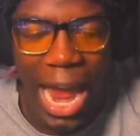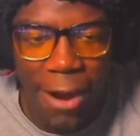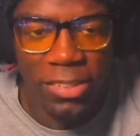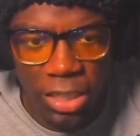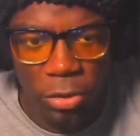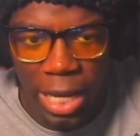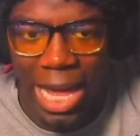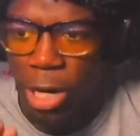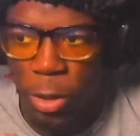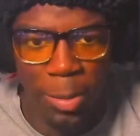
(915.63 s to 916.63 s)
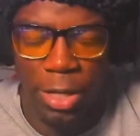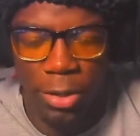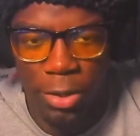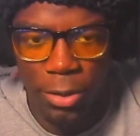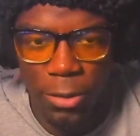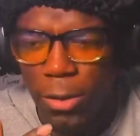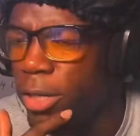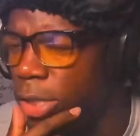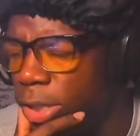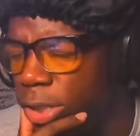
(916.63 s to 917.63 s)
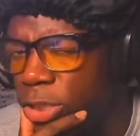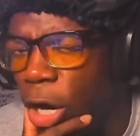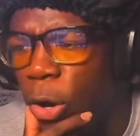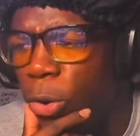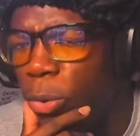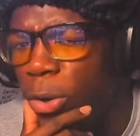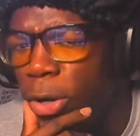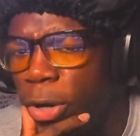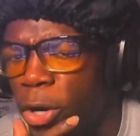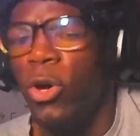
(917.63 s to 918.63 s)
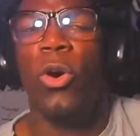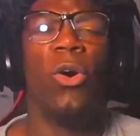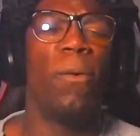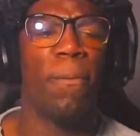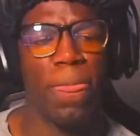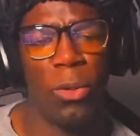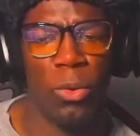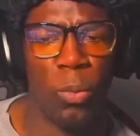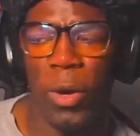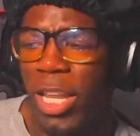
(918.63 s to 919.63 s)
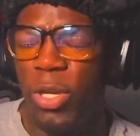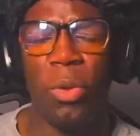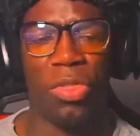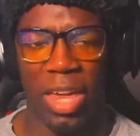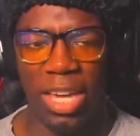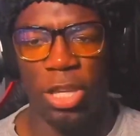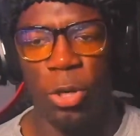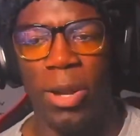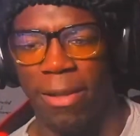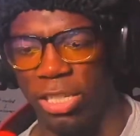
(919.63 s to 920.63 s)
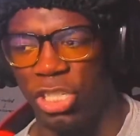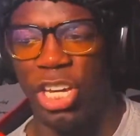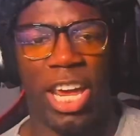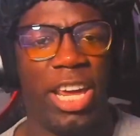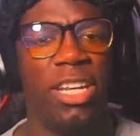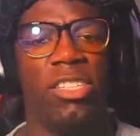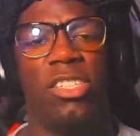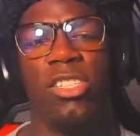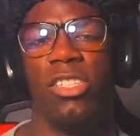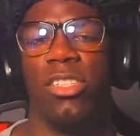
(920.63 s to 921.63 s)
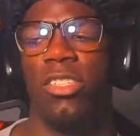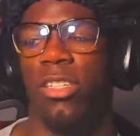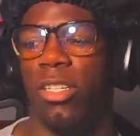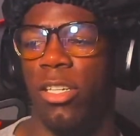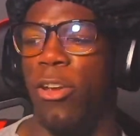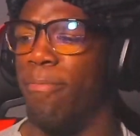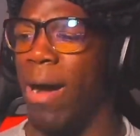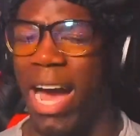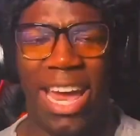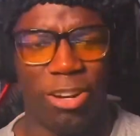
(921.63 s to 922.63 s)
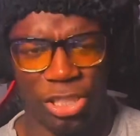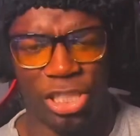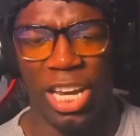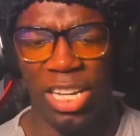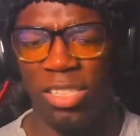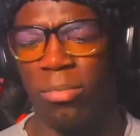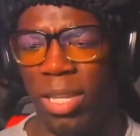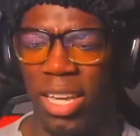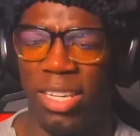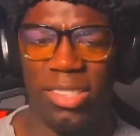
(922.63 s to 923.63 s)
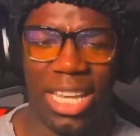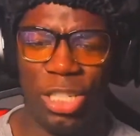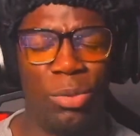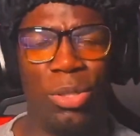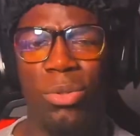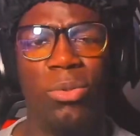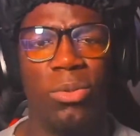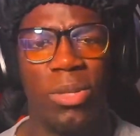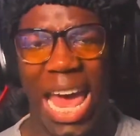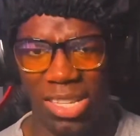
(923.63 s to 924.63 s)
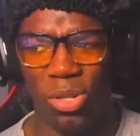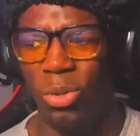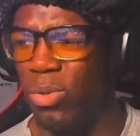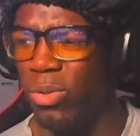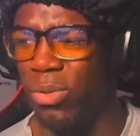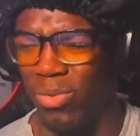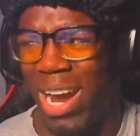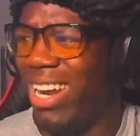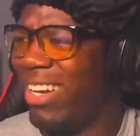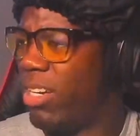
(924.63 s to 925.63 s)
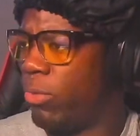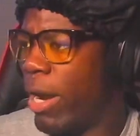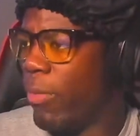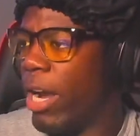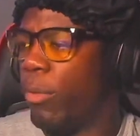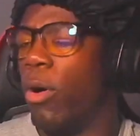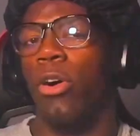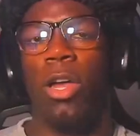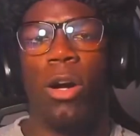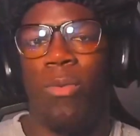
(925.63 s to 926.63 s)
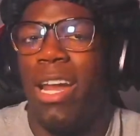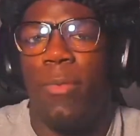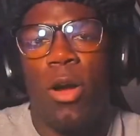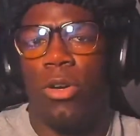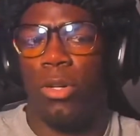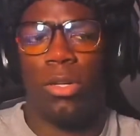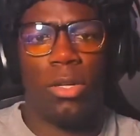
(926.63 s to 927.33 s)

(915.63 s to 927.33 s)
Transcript: Every single day I don't want to be here. So, what do you think you would have to change your mind or change some things that you do at school? Right? Right or wrong, y'all? Right or wrong?